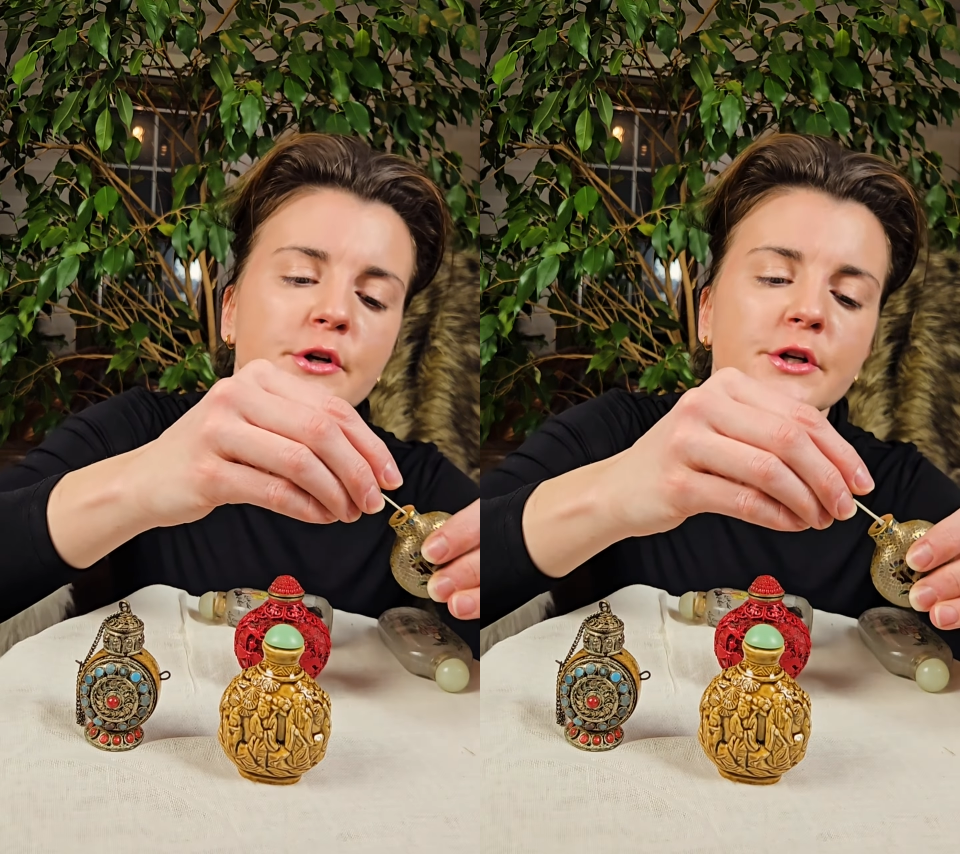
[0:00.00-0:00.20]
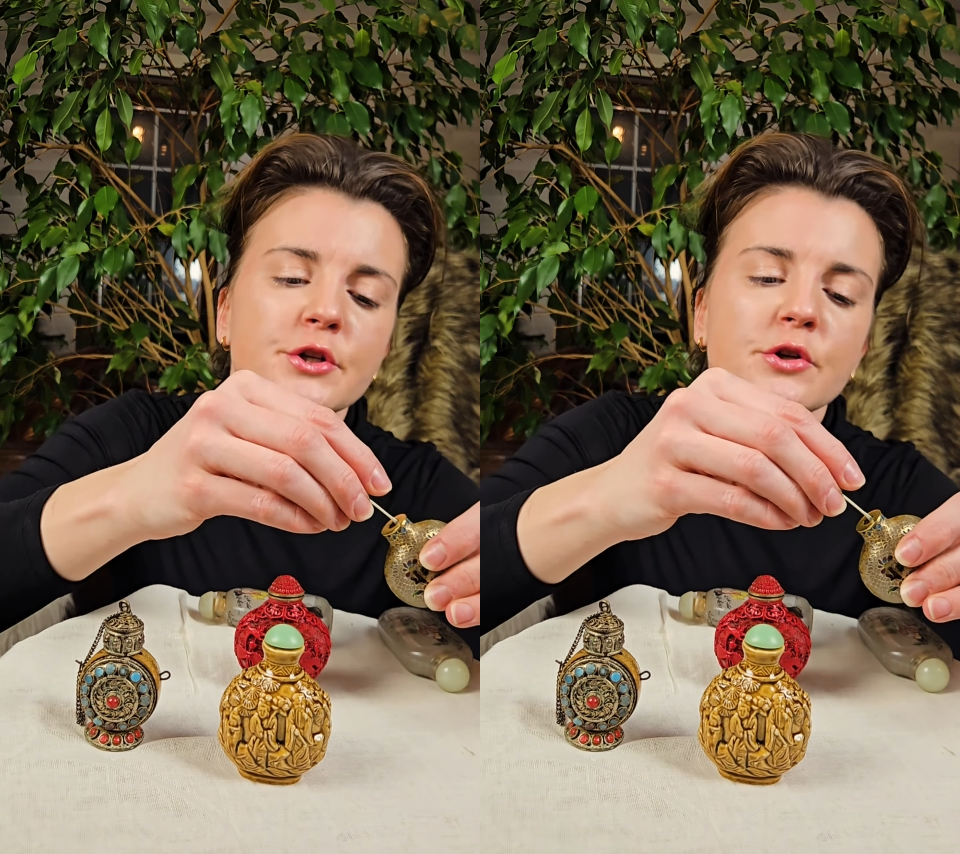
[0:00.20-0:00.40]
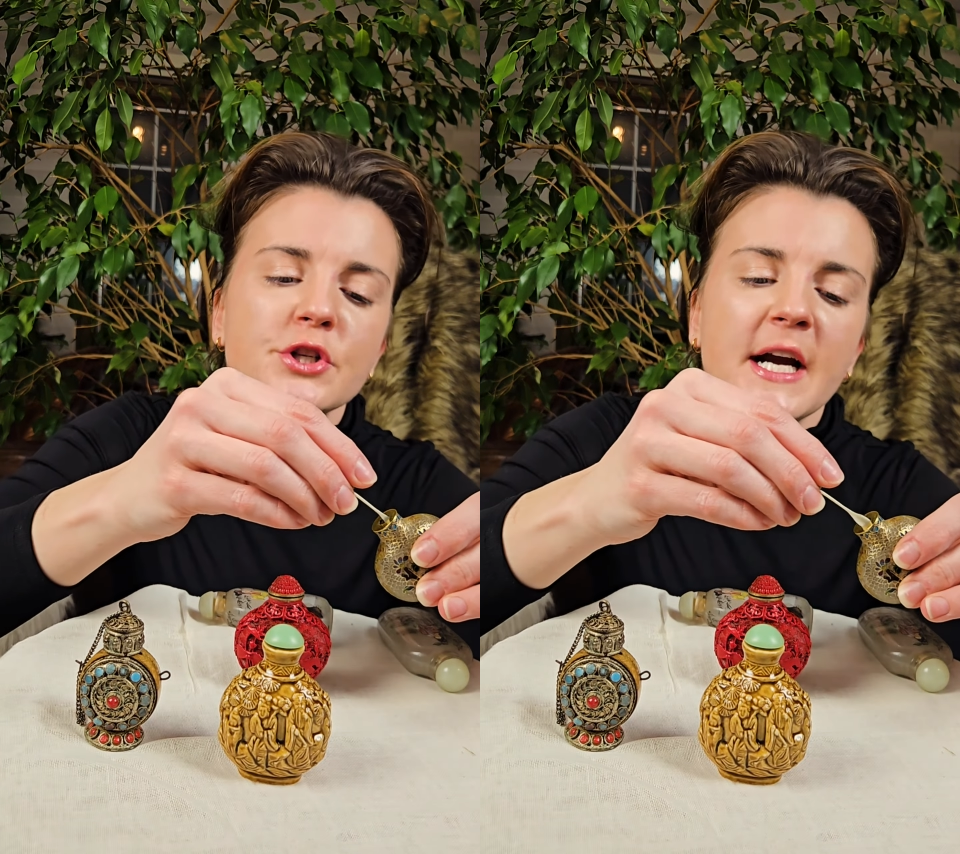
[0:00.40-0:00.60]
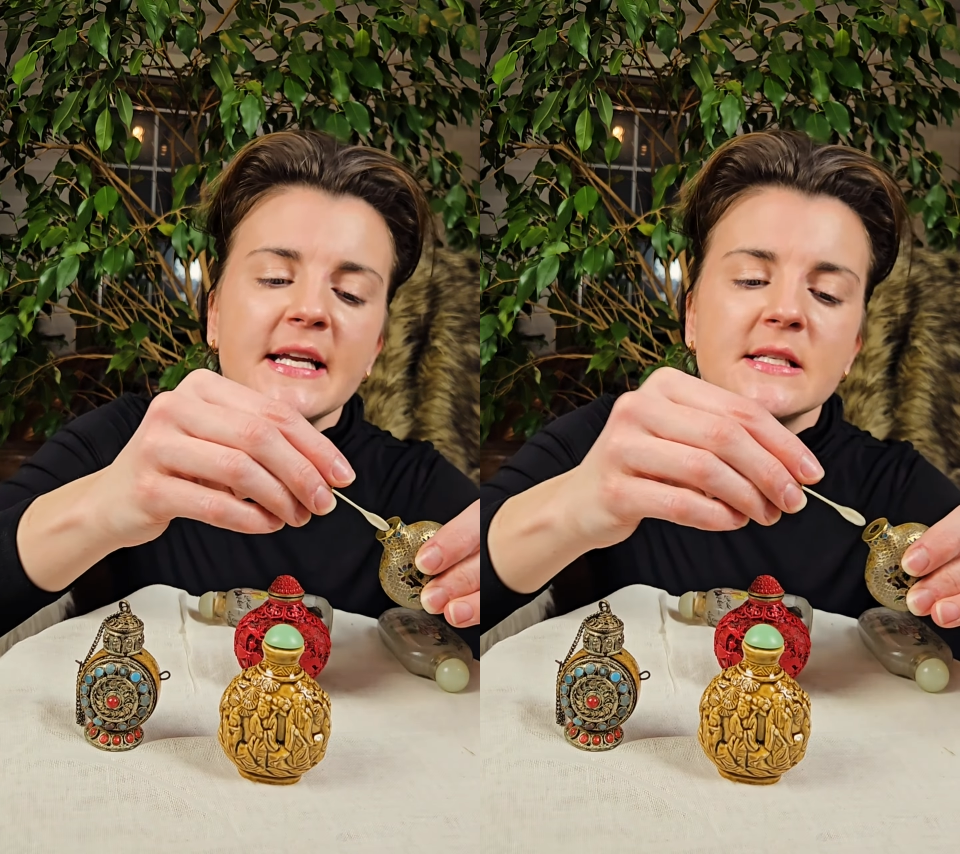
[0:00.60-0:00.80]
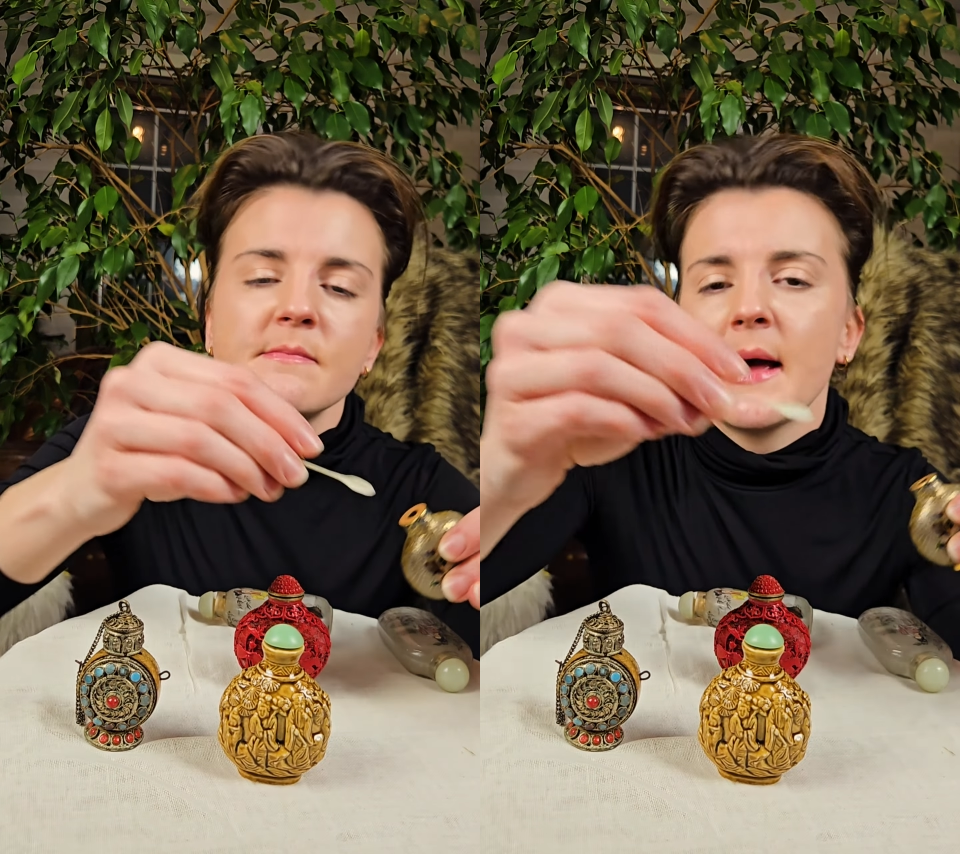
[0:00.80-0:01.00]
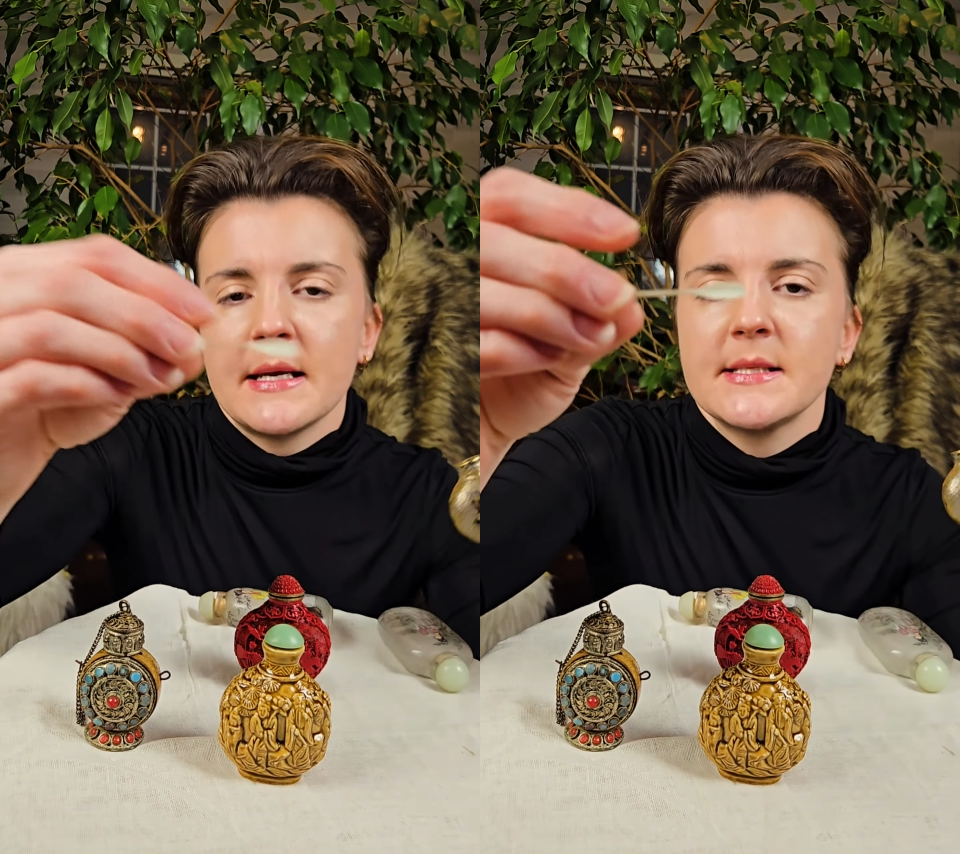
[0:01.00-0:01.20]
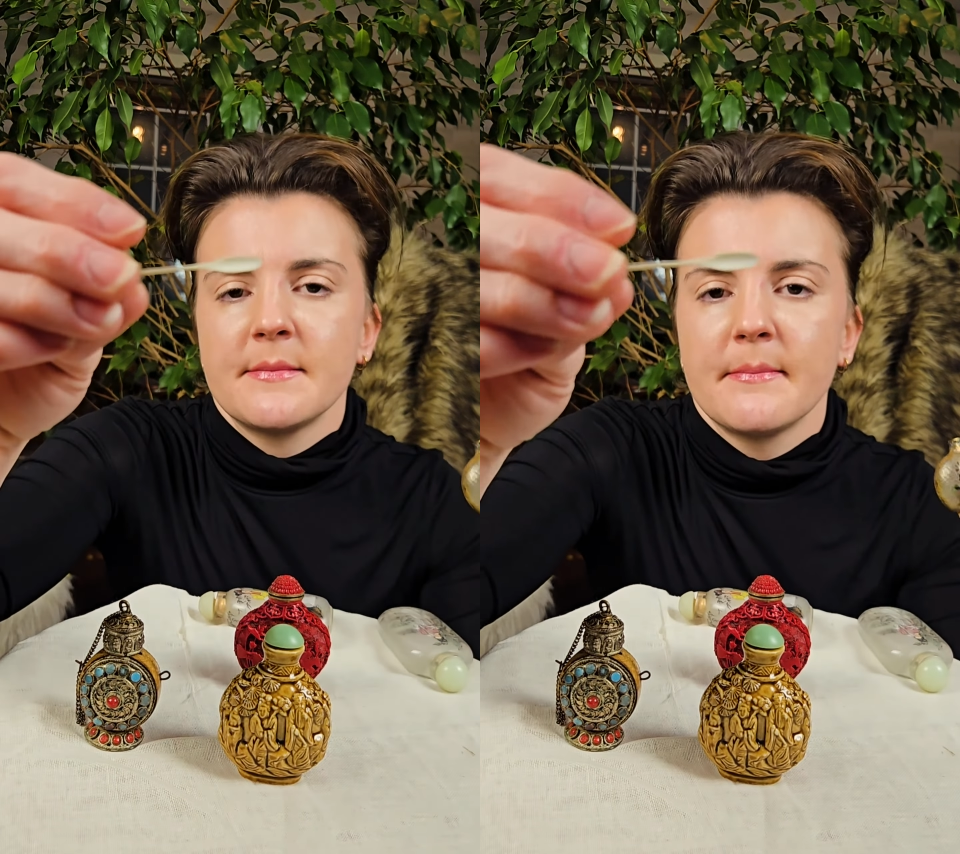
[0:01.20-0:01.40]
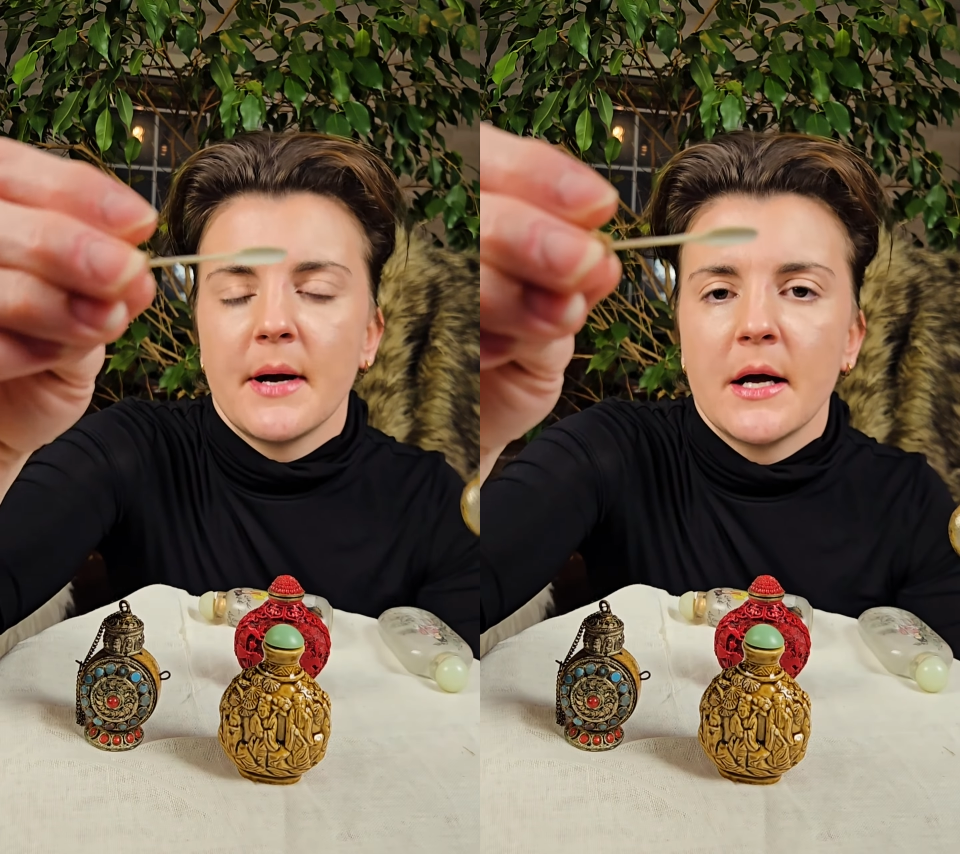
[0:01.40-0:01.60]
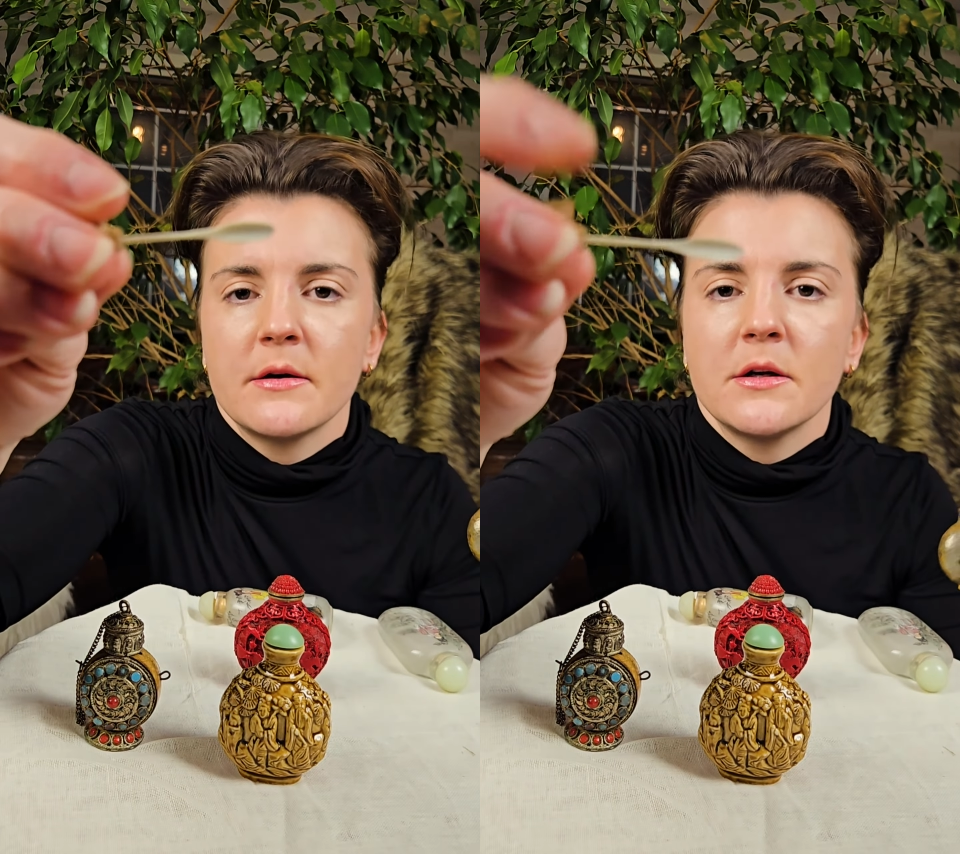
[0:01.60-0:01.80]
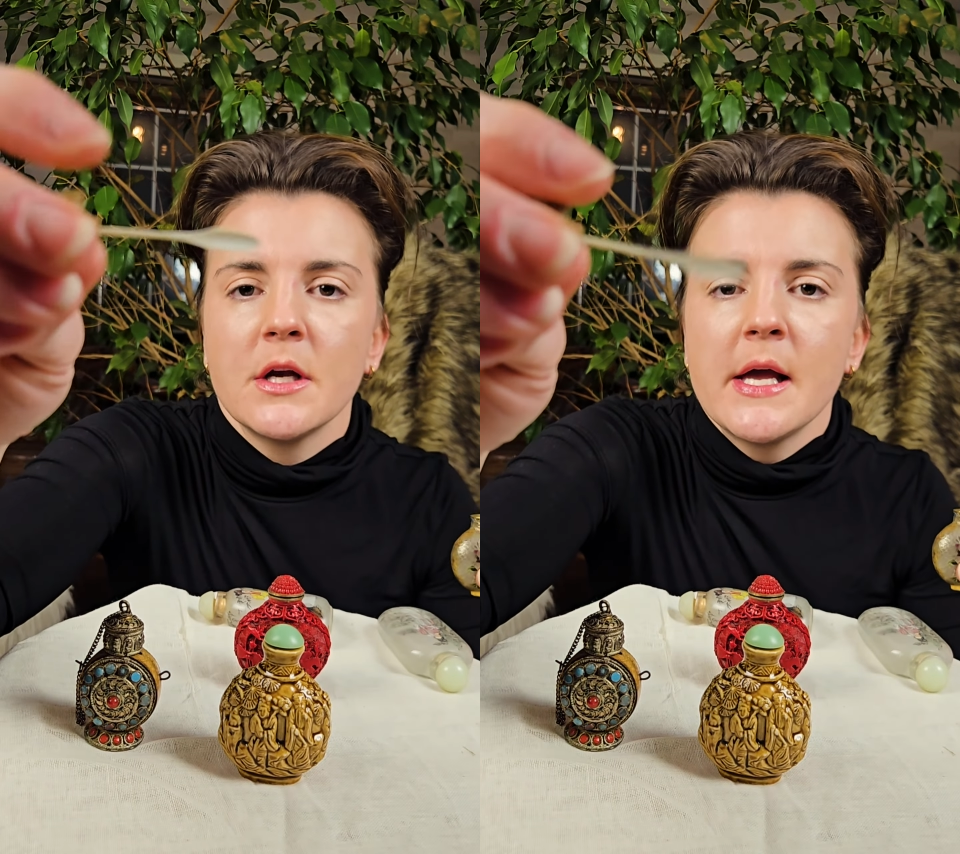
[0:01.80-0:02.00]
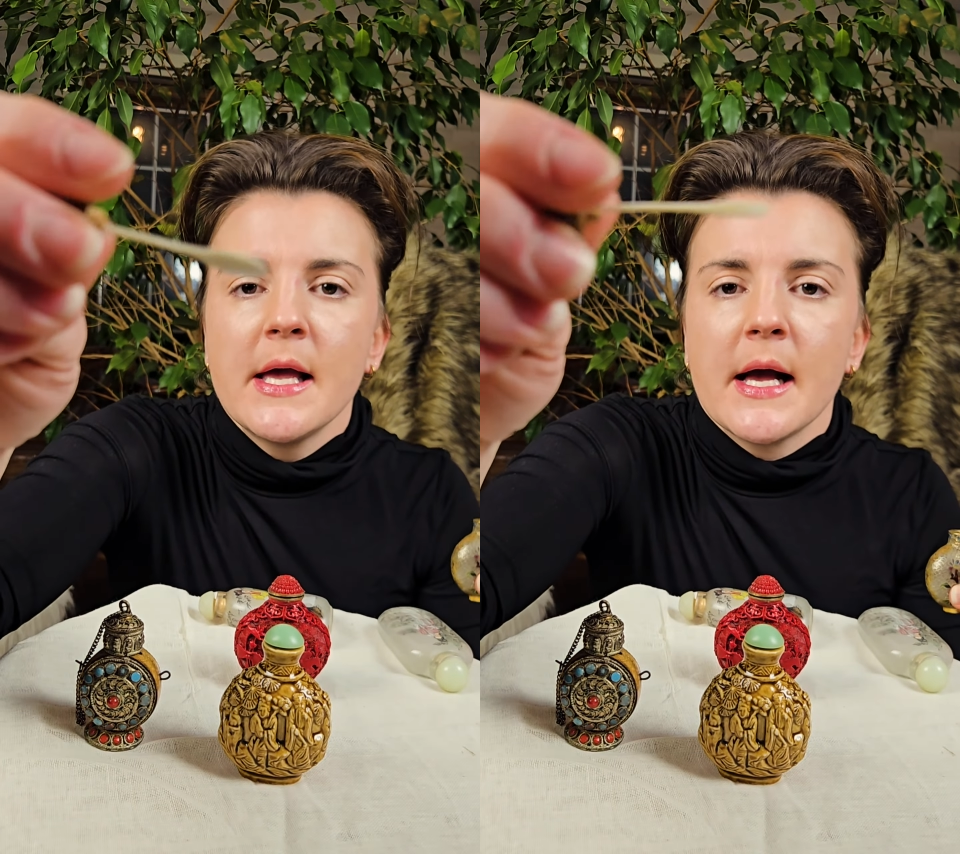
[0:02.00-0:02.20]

traditional Chinese medicine bottle.